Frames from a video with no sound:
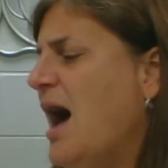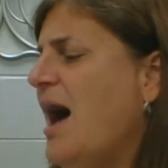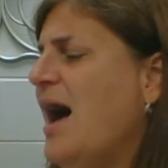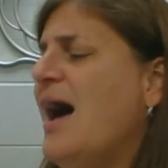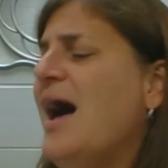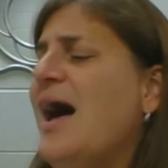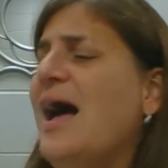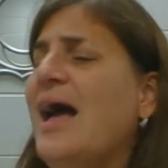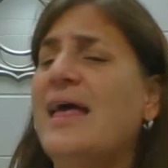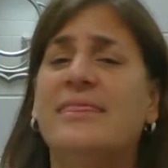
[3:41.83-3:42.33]

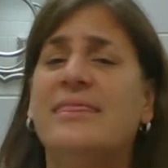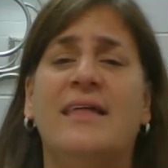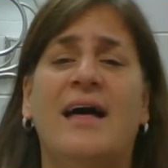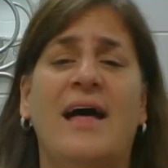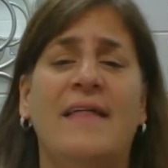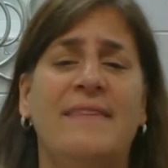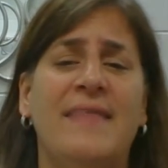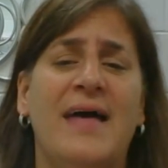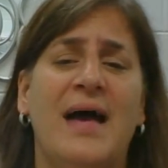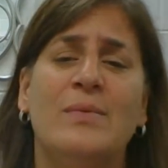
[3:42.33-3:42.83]
I
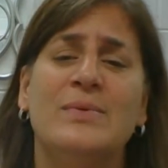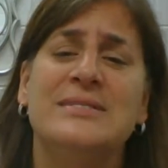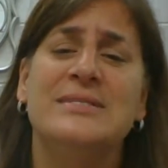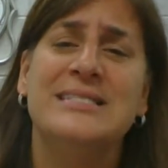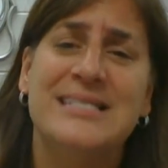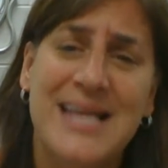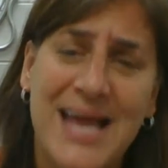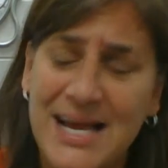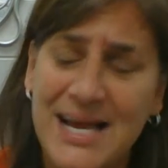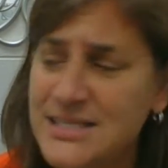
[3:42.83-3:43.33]
thought that was
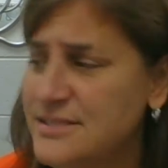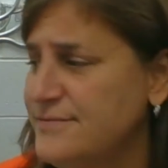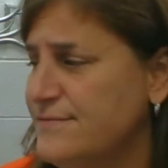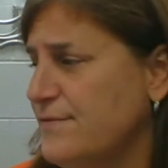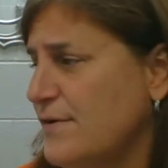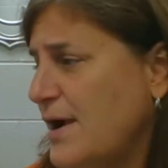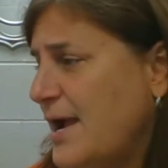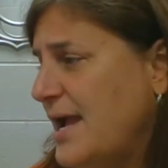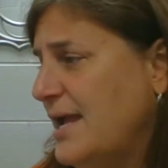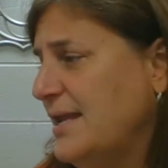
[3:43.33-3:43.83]
next
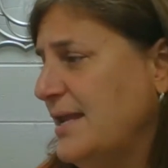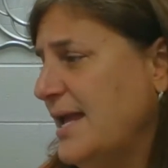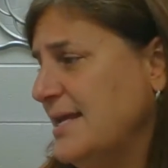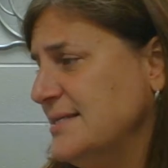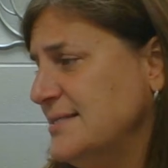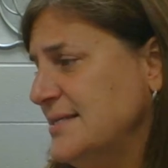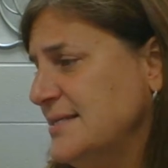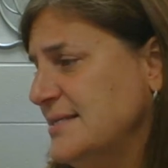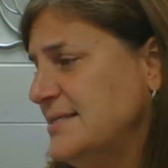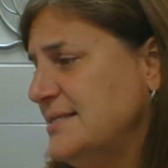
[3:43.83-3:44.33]
Friday,
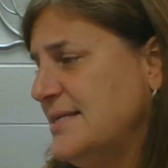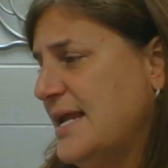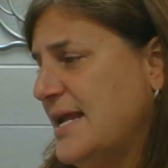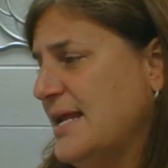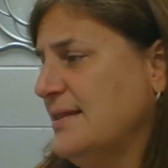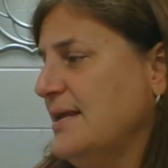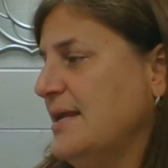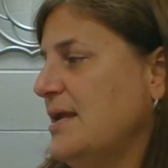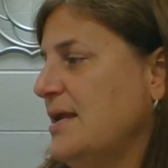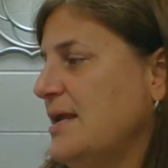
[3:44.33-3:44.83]
said
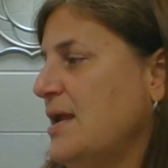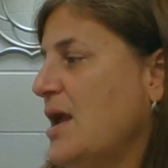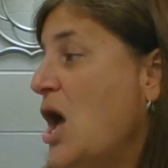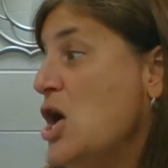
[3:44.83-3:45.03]
Stanley.